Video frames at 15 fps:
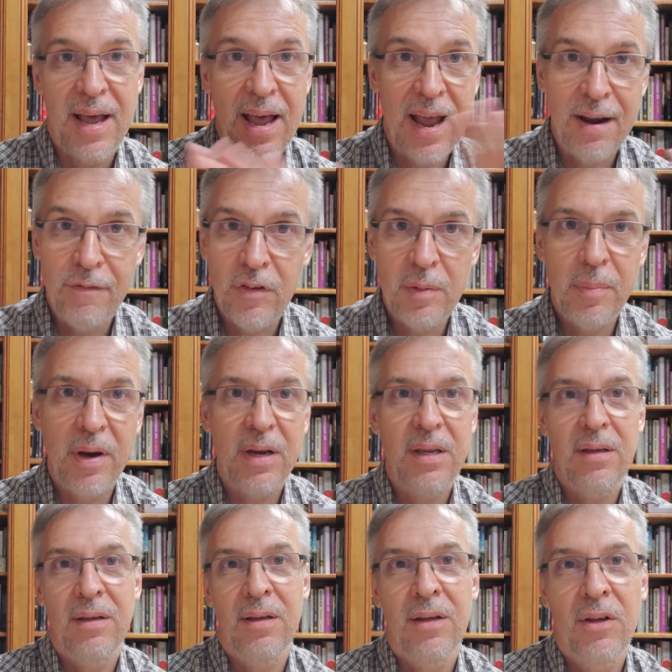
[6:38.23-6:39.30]

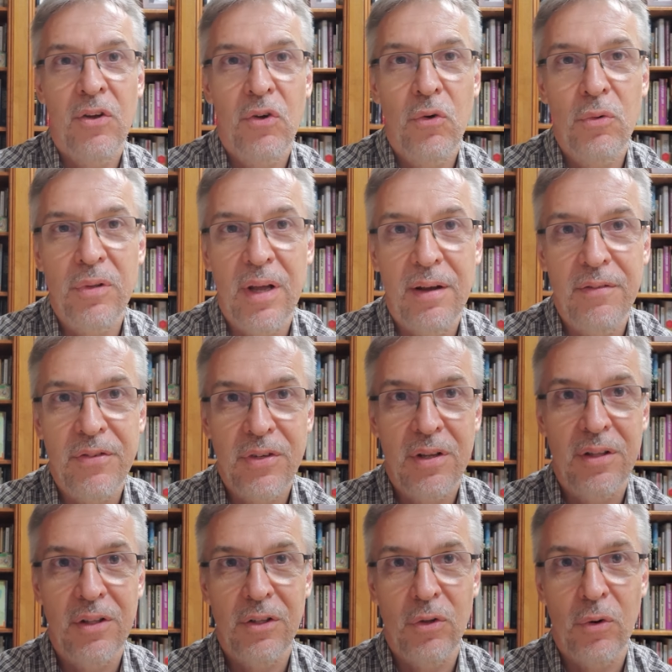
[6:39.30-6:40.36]
Everybody who loves
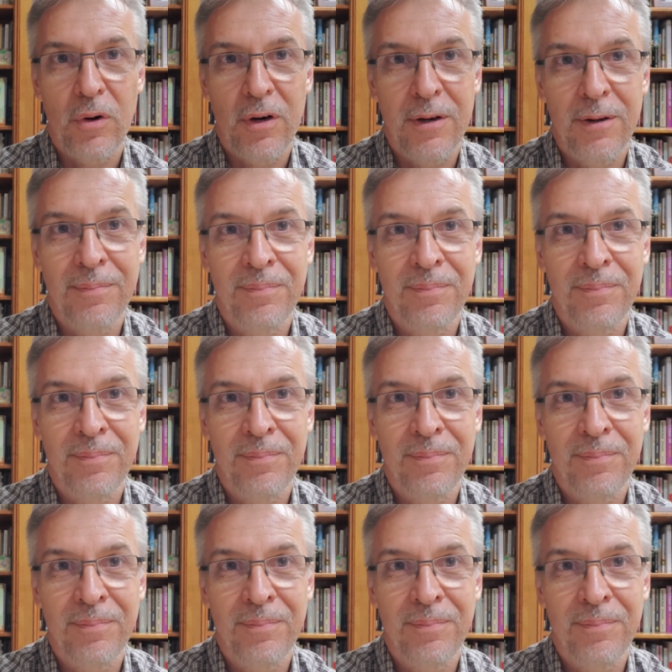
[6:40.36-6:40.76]
the Lord.